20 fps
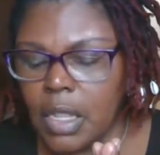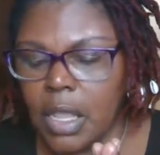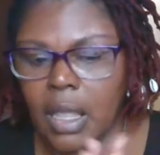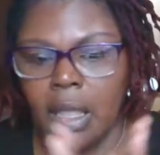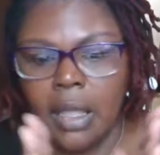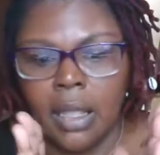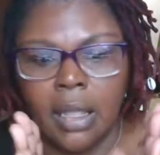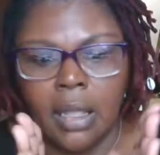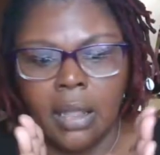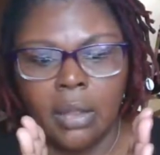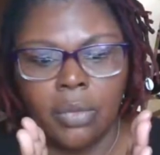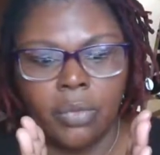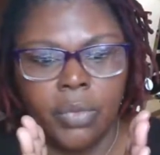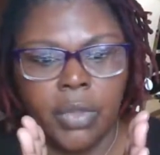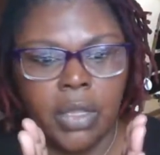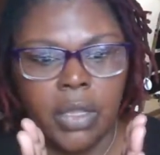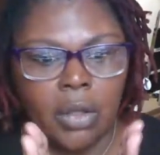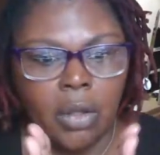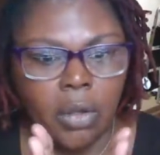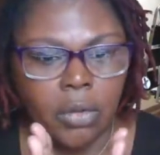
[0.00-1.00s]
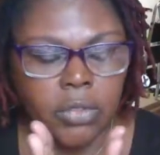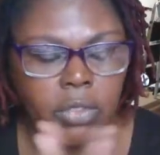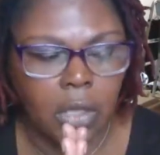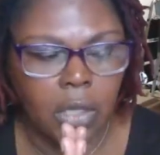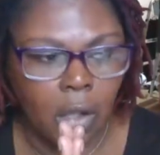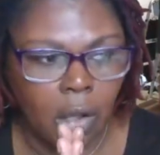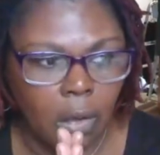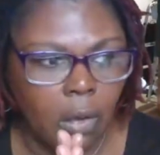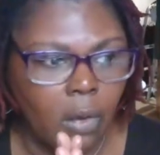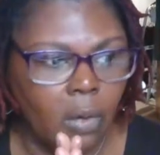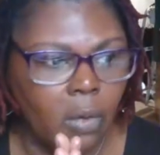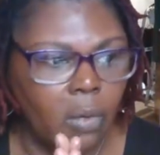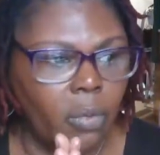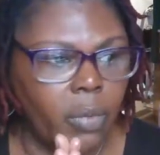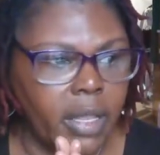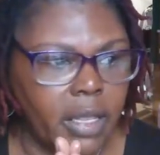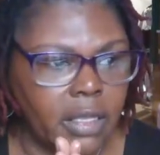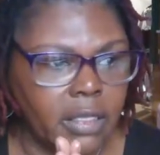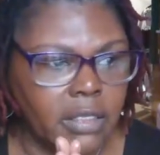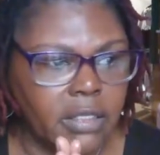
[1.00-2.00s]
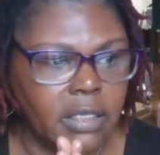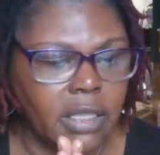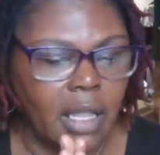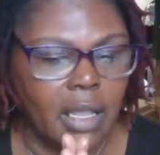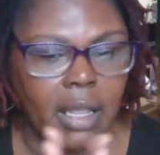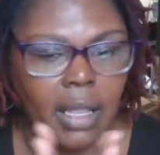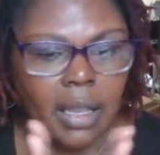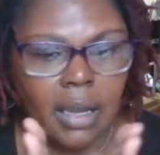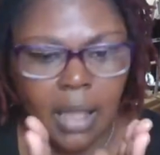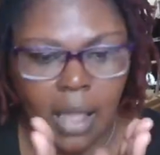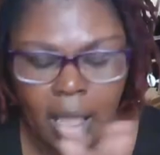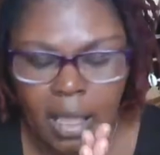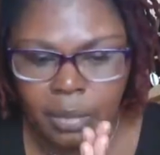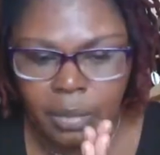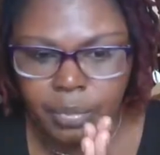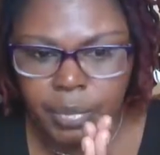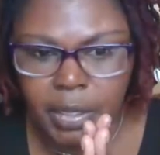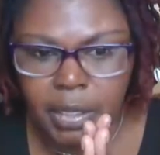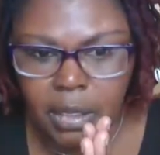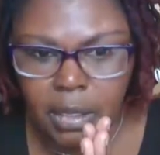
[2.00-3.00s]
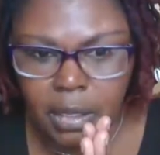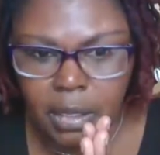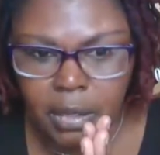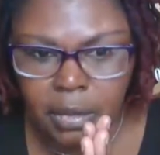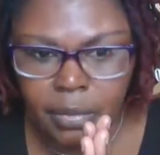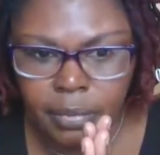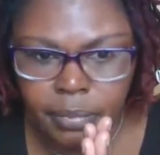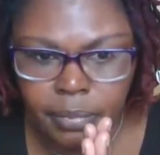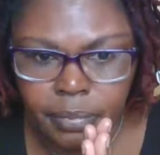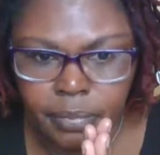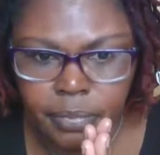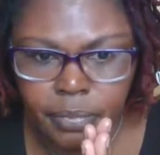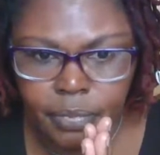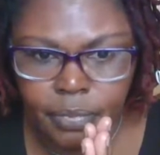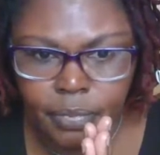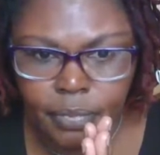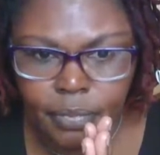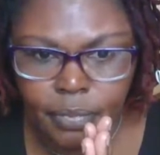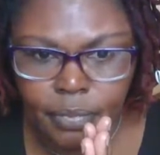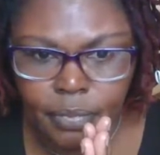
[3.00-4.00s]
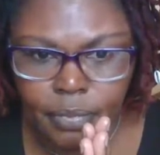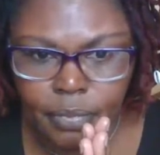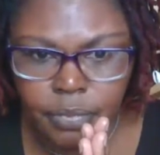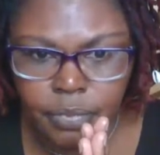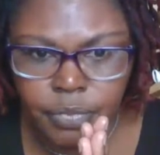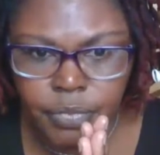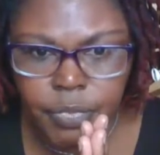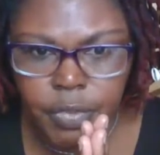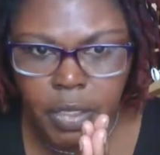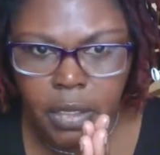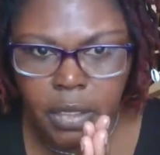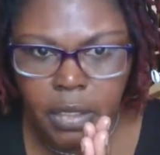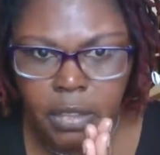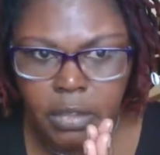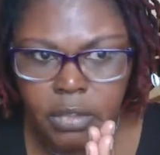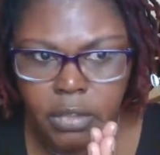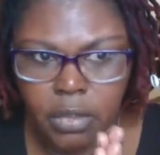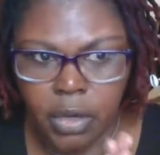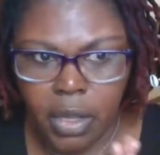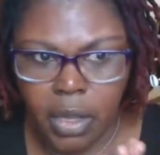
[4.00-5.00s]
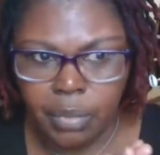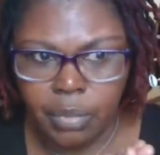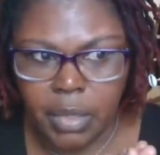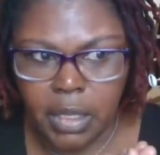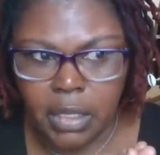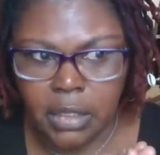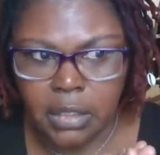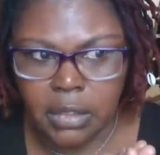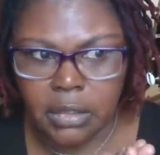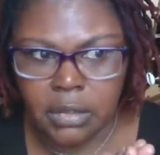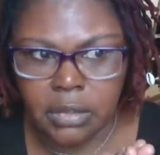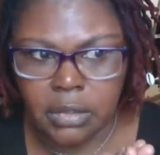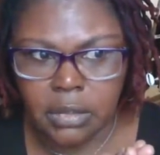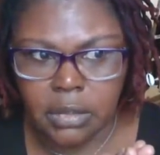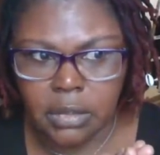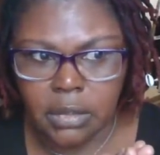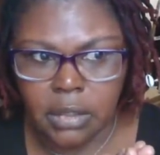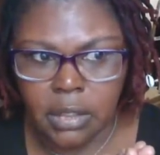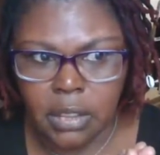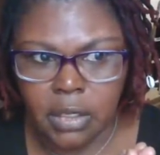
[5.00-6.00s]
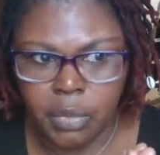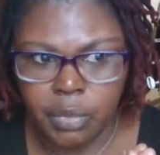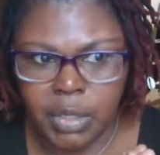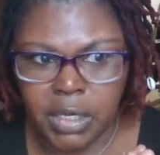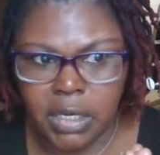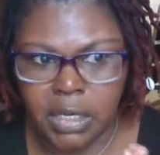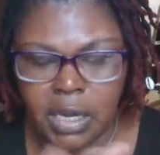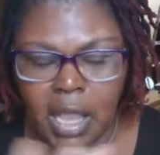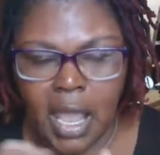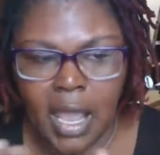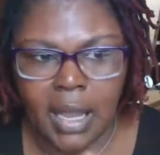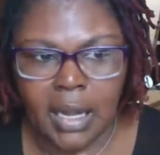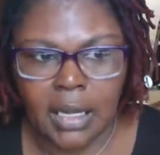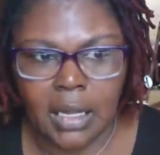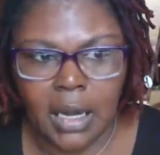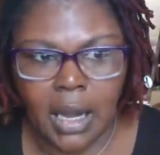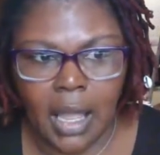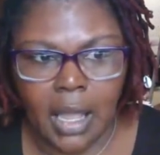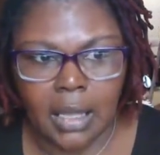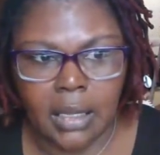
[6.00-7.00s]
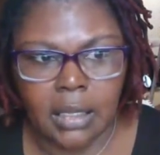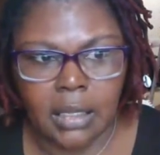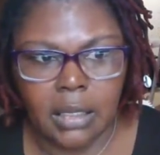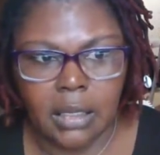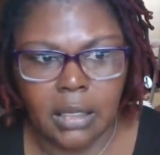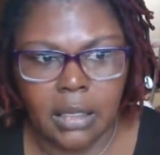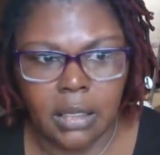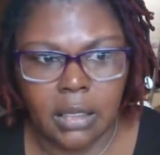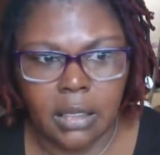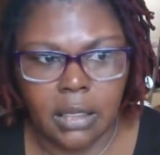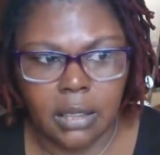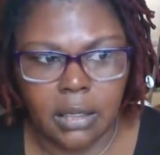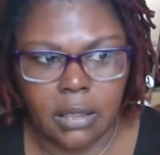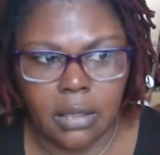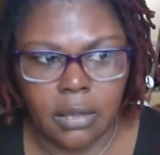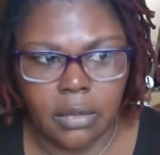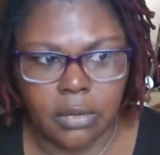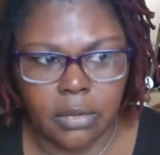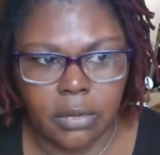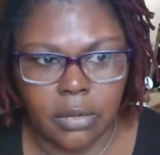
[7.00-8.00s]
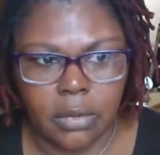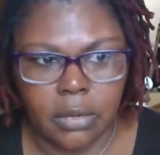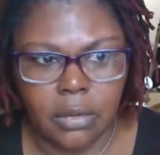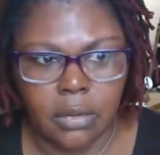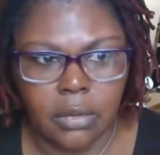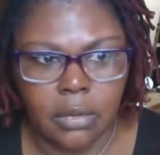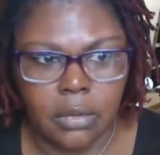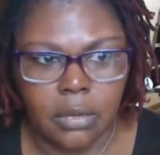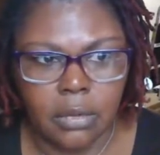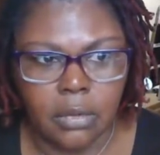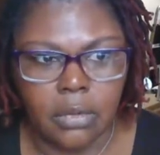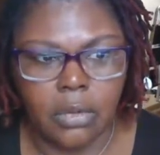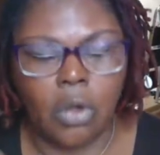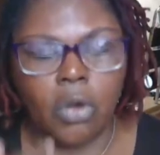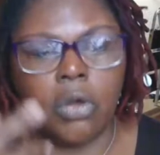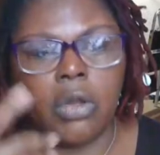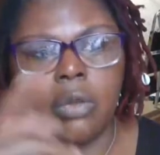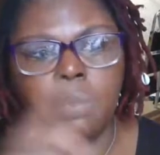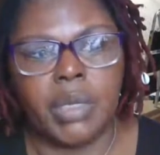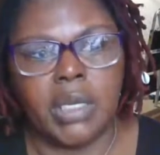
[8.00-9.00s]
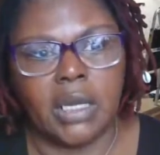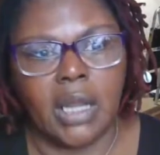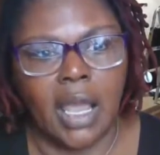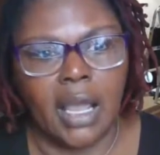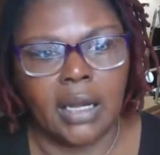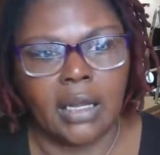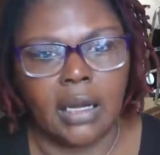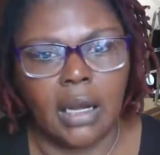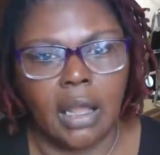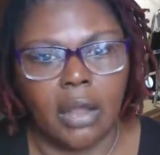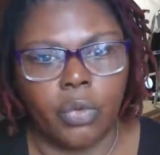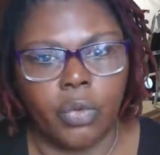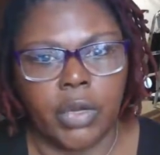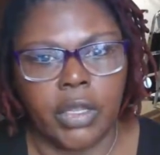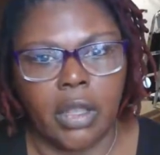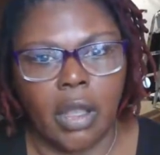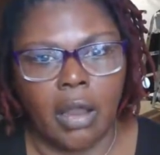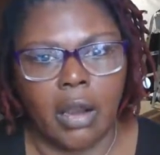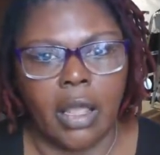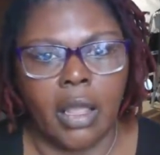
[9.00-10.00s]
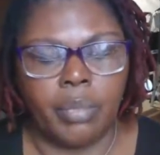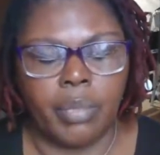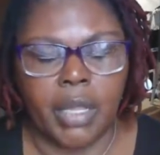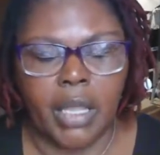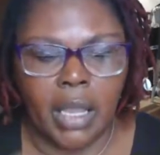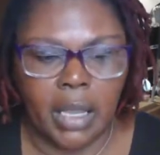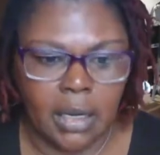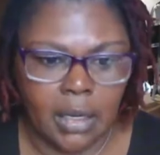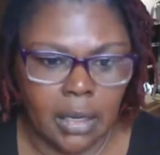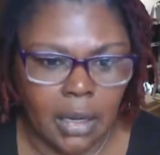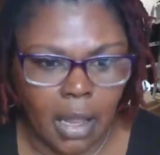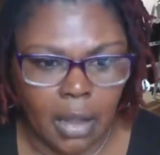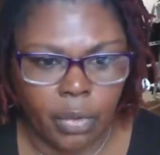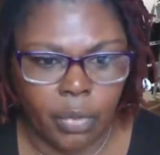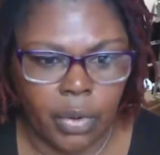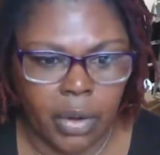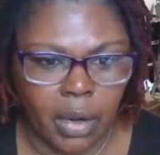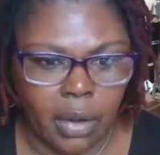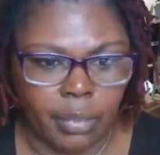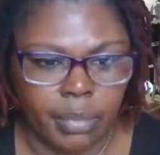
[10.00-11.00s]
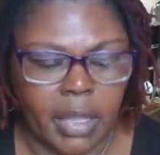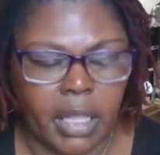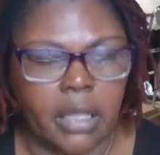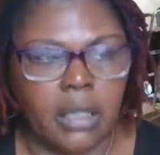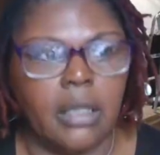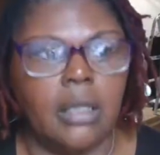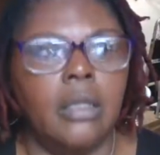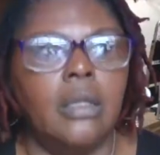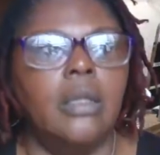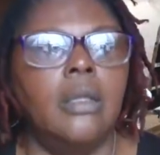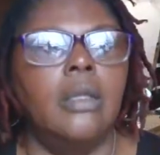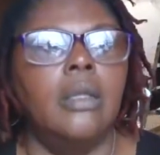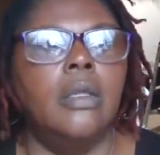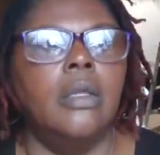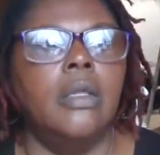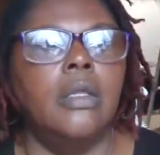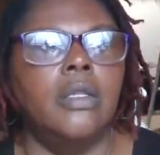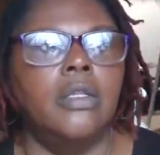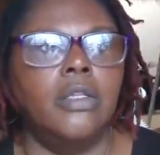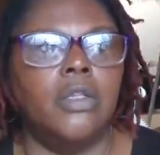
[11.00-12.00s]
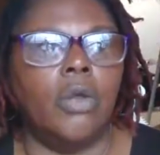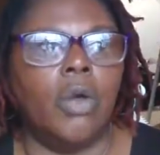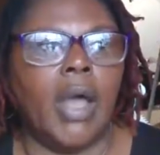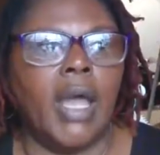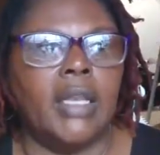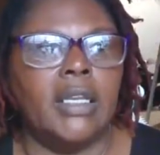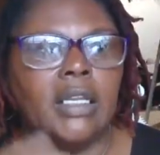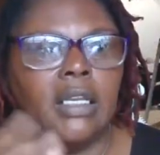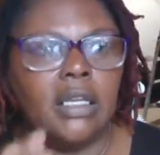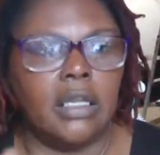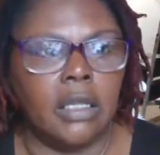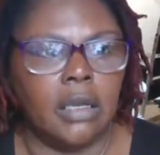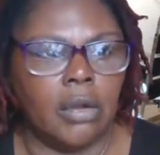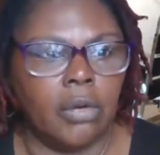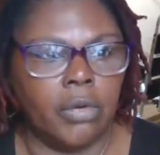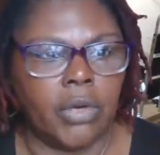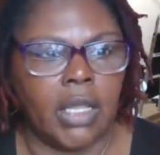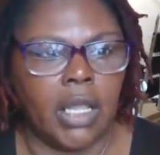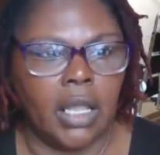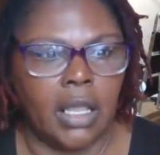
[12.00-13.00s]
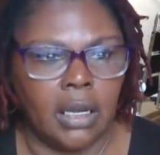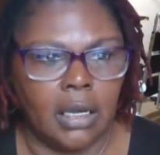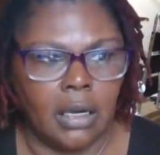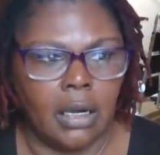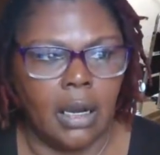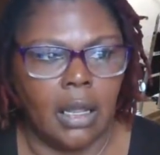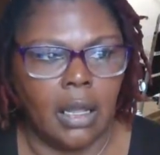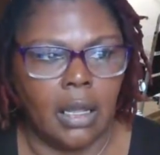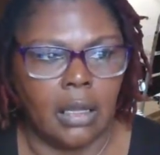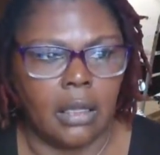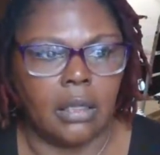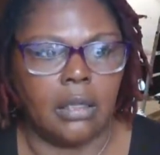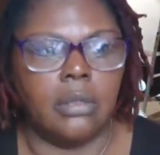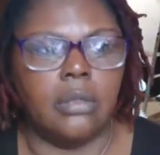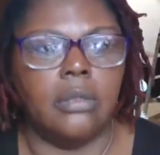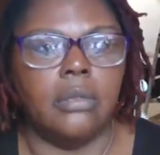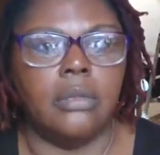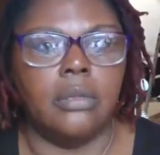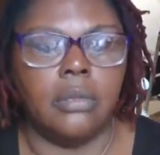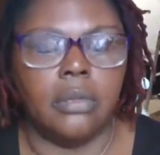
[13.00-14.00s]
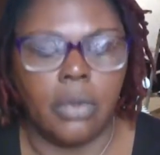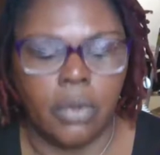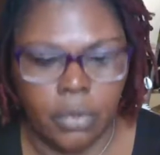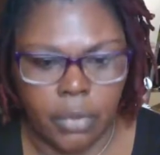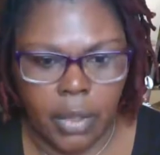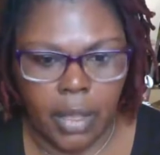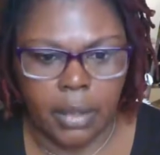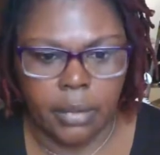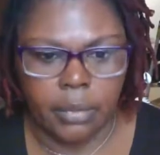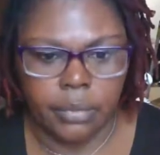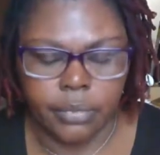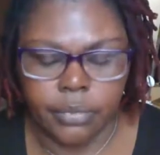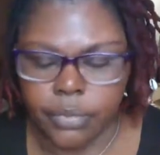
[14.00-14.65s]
And we gonna talk on Wednesday at eight P M So that means it'll be nine o'clock here. No, it'll be nine o'clock where y'all at, but eight o'clock where I'm at. So I need to get on at eight o'clock. Okay,